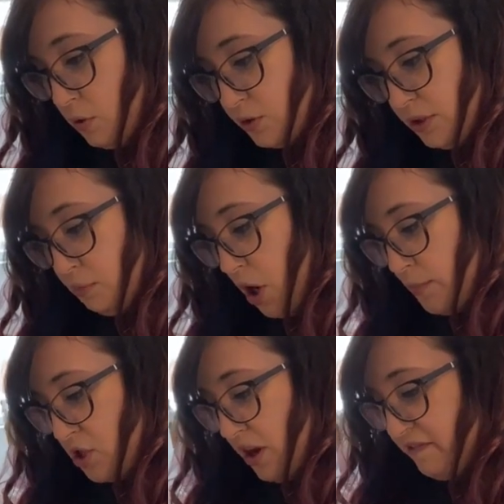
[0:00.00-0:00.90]
golden
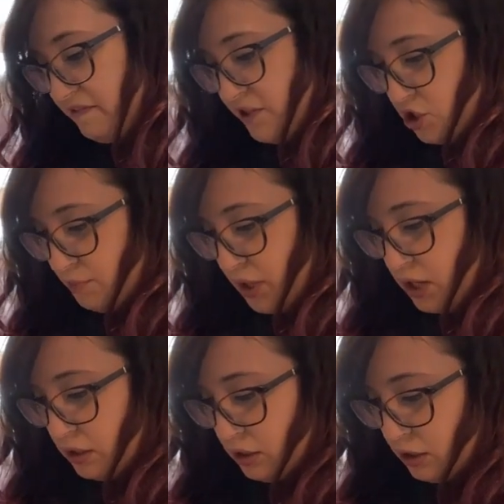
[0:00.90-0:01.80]
parmesan fish
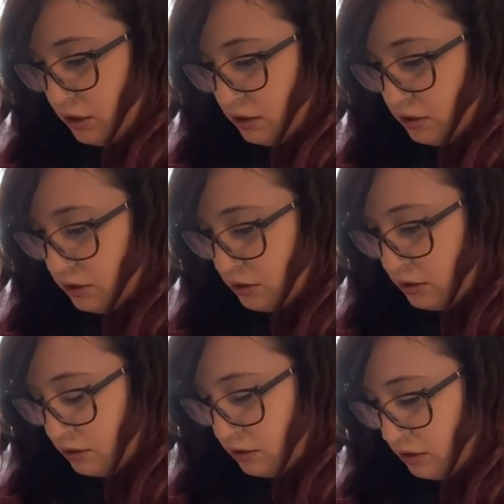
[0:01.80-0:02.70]
bake.
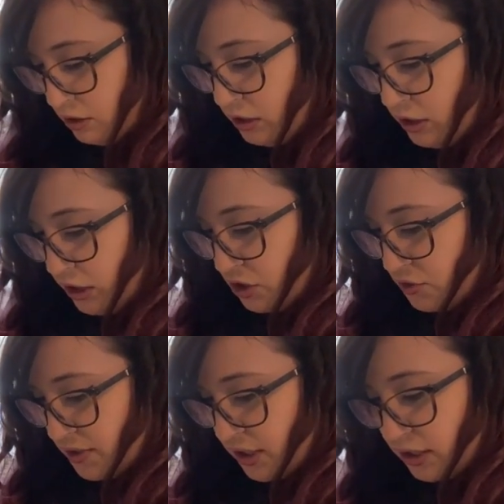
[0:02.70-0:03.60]

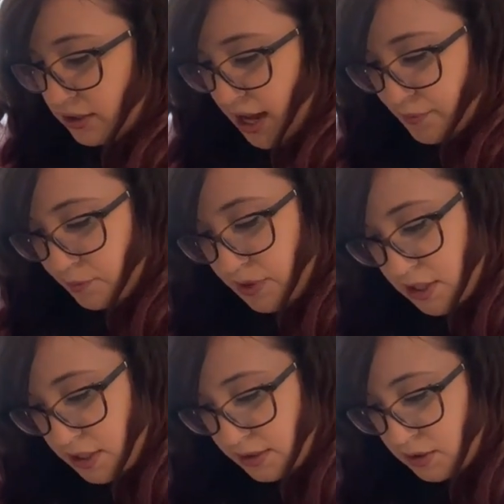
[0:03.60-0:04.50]
Interesting. Lima
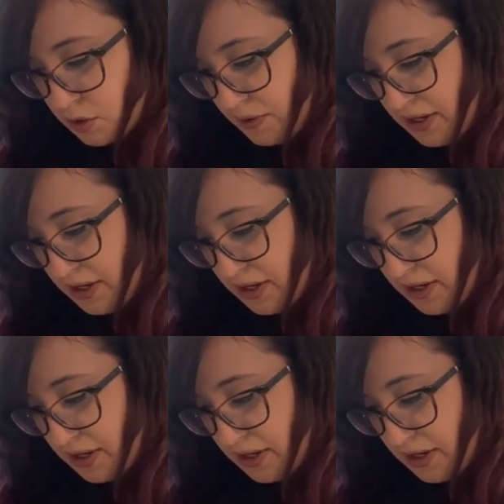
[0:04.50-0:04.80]
beans,